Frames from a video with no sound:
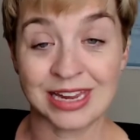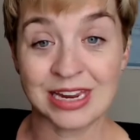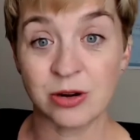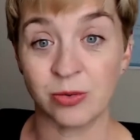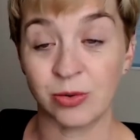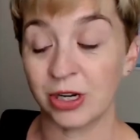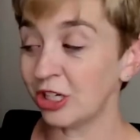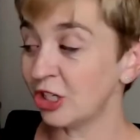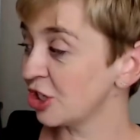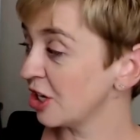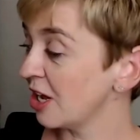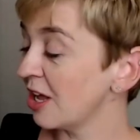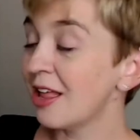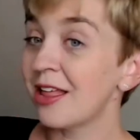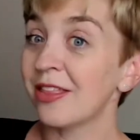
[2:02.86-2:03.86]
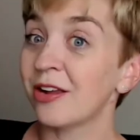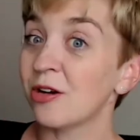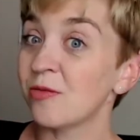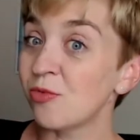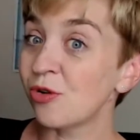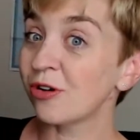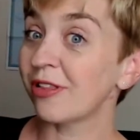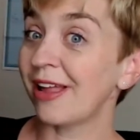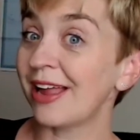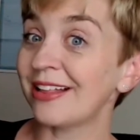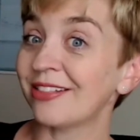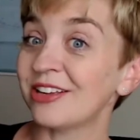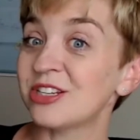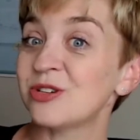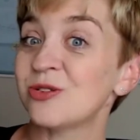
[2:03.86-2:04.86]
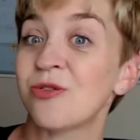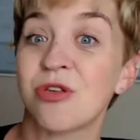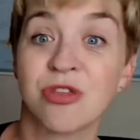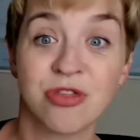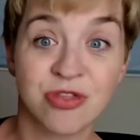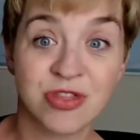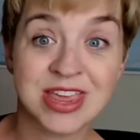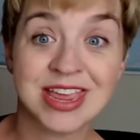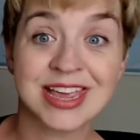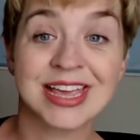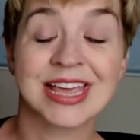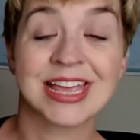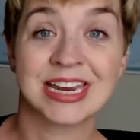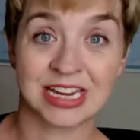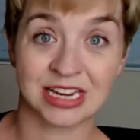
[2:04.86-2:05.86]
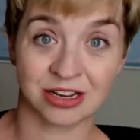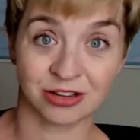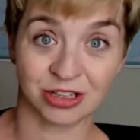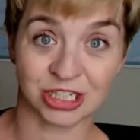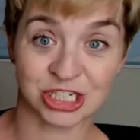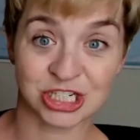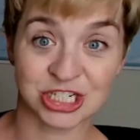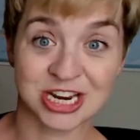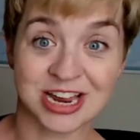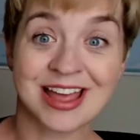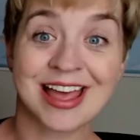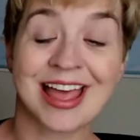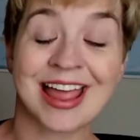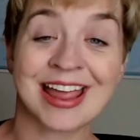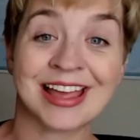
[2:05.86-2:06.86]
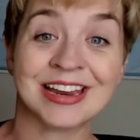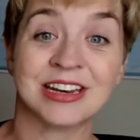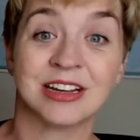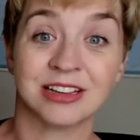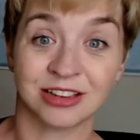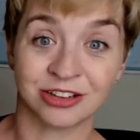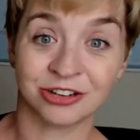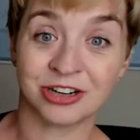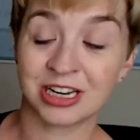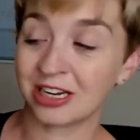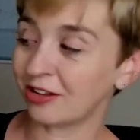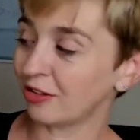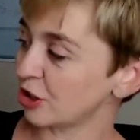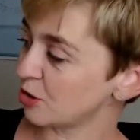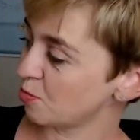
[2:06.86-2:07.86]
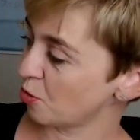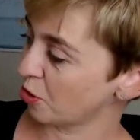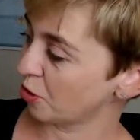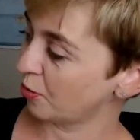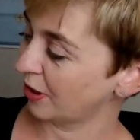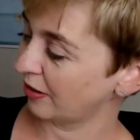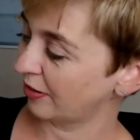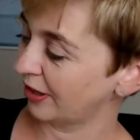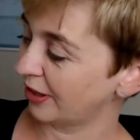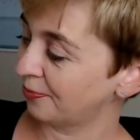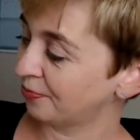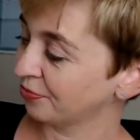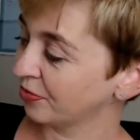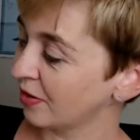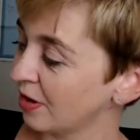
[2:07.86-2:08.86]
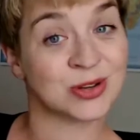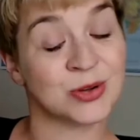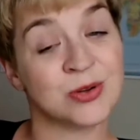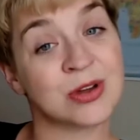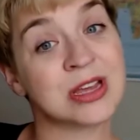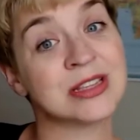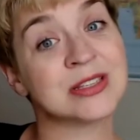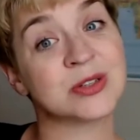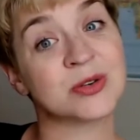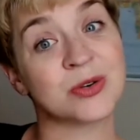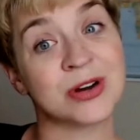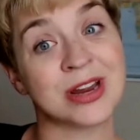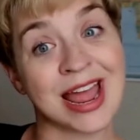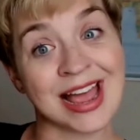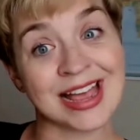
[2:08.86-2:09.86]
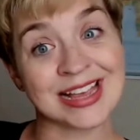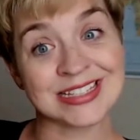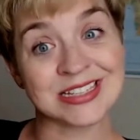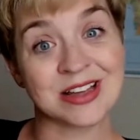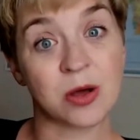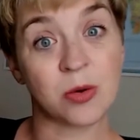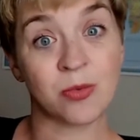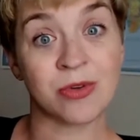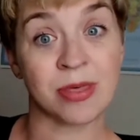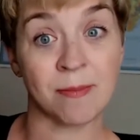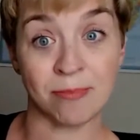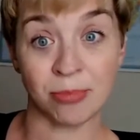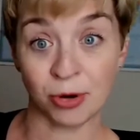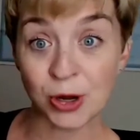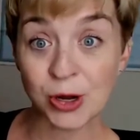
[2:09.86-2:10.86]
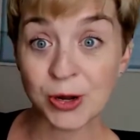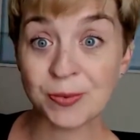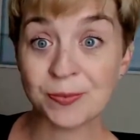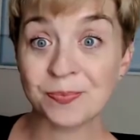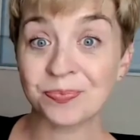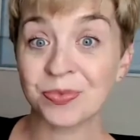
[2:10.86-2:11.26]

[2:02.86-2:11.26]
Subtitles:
language, they're more likely to think in English and learn English more quickly. So you can story ask with a book,